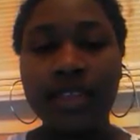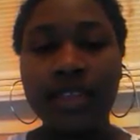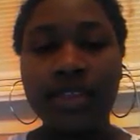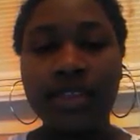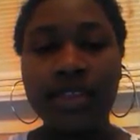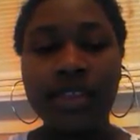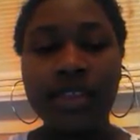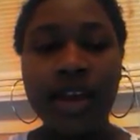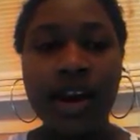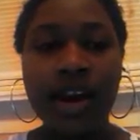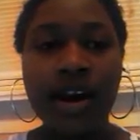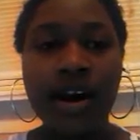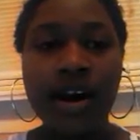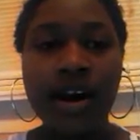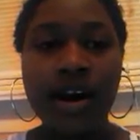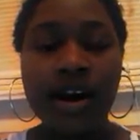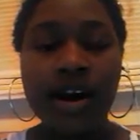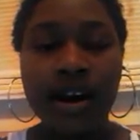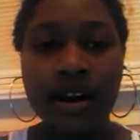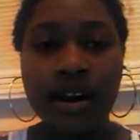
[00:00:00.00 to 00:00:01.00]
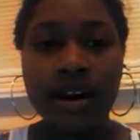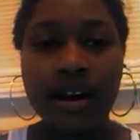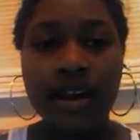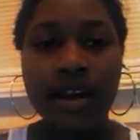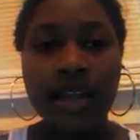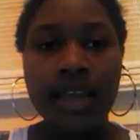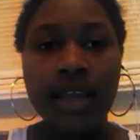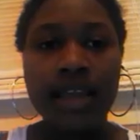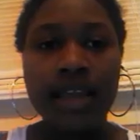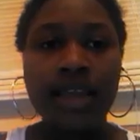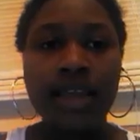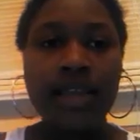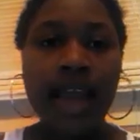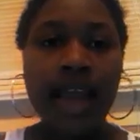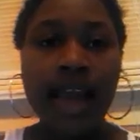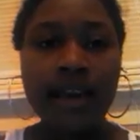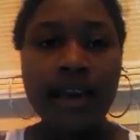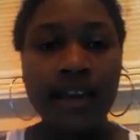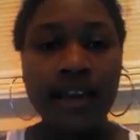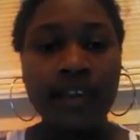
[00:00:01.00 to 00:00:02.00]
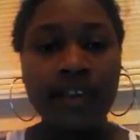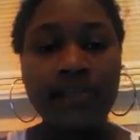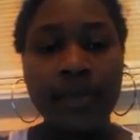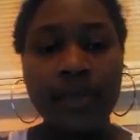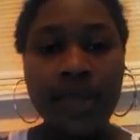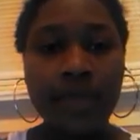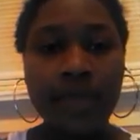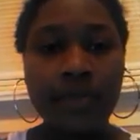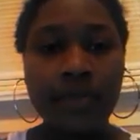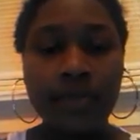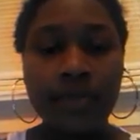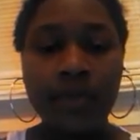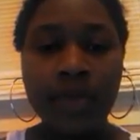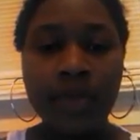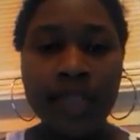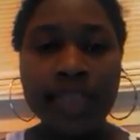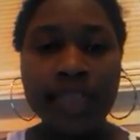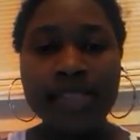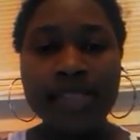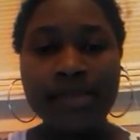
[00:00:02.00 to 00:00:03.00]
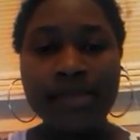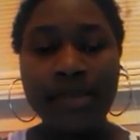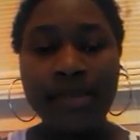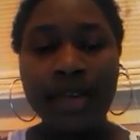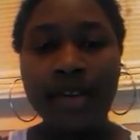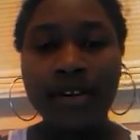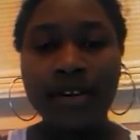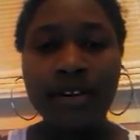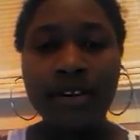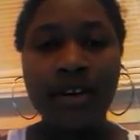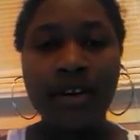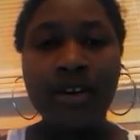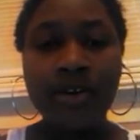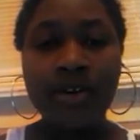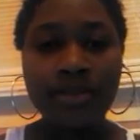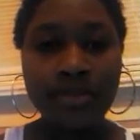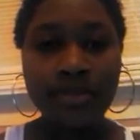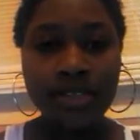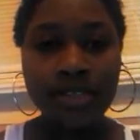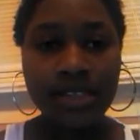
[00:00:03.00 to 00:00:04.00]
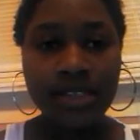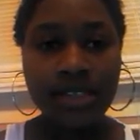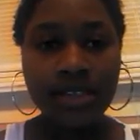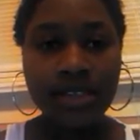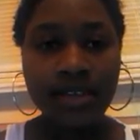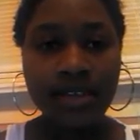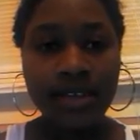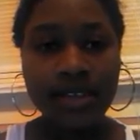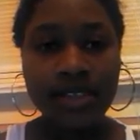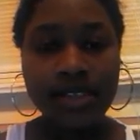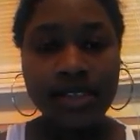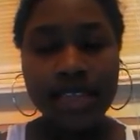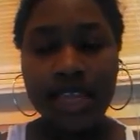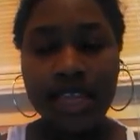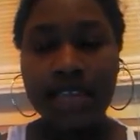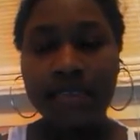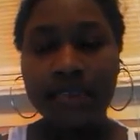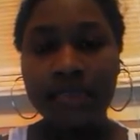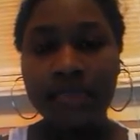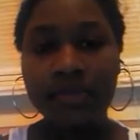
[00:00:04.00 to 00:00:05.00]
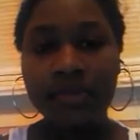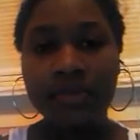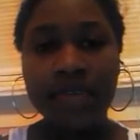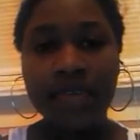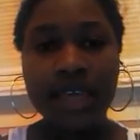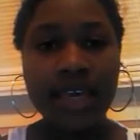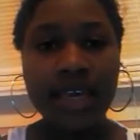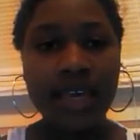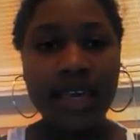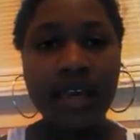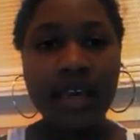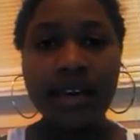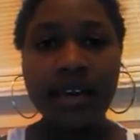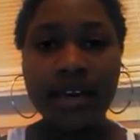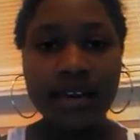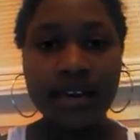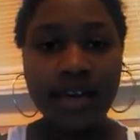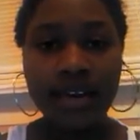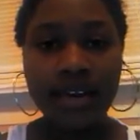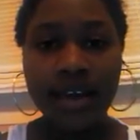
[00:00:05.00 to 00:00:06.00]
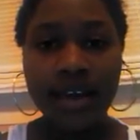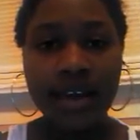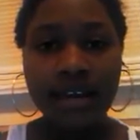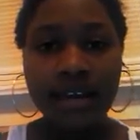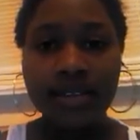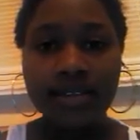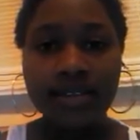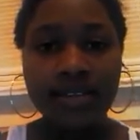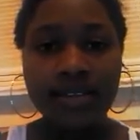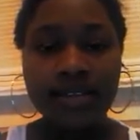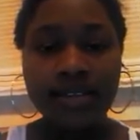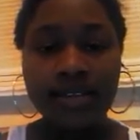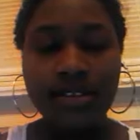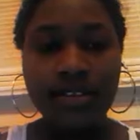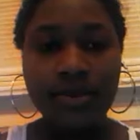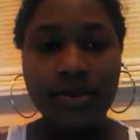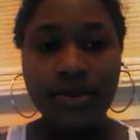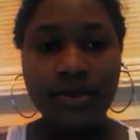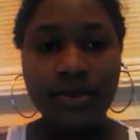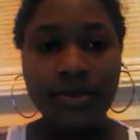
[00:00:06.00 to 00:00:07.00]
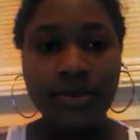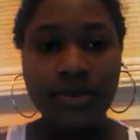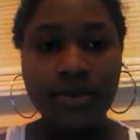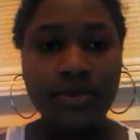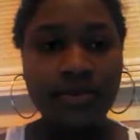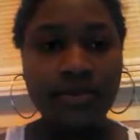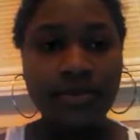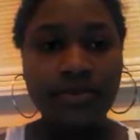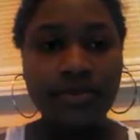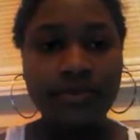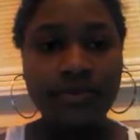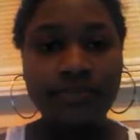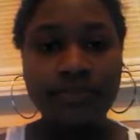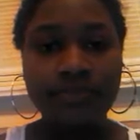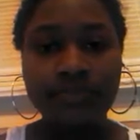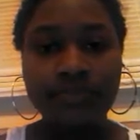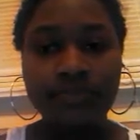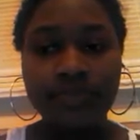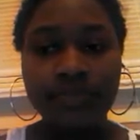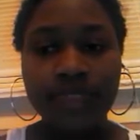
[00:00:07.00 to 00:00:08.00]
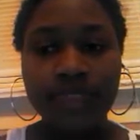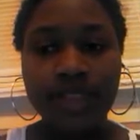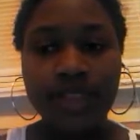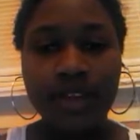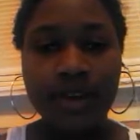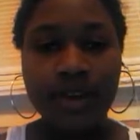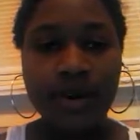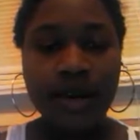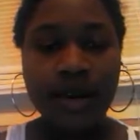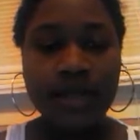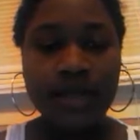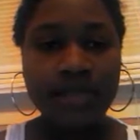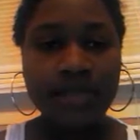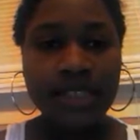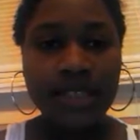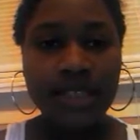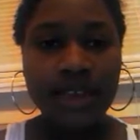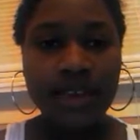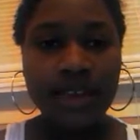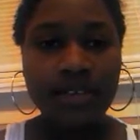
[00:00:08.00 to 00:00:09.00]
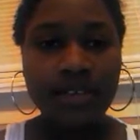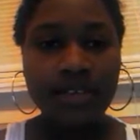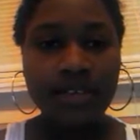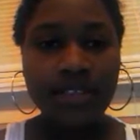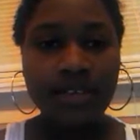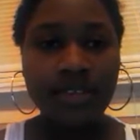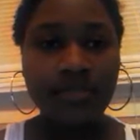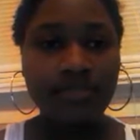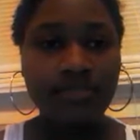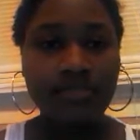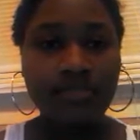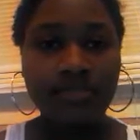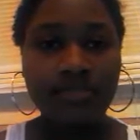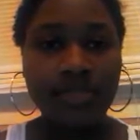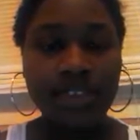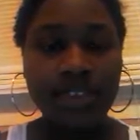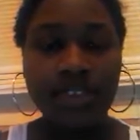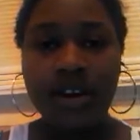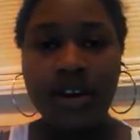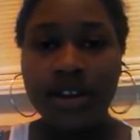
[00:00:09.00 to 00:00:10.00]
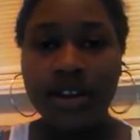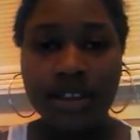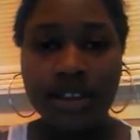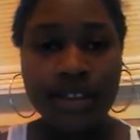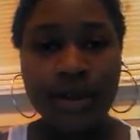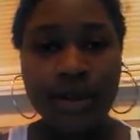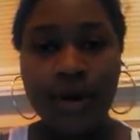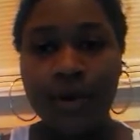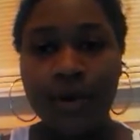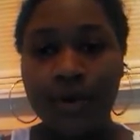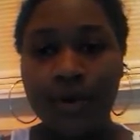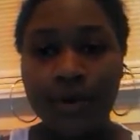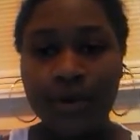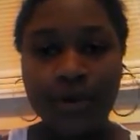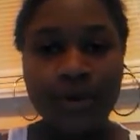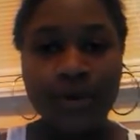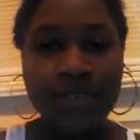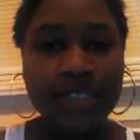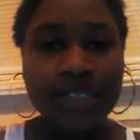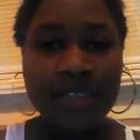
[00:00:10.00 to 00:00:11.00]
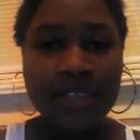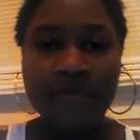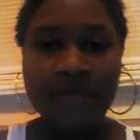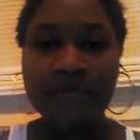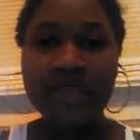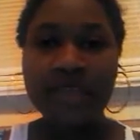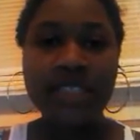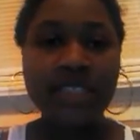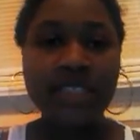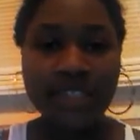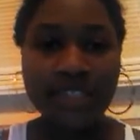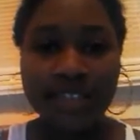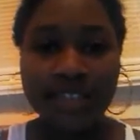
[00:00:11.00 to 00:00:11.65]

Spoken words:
There are not enough people willing to be adults to even begin to, you know what I'm saying, start this whole submission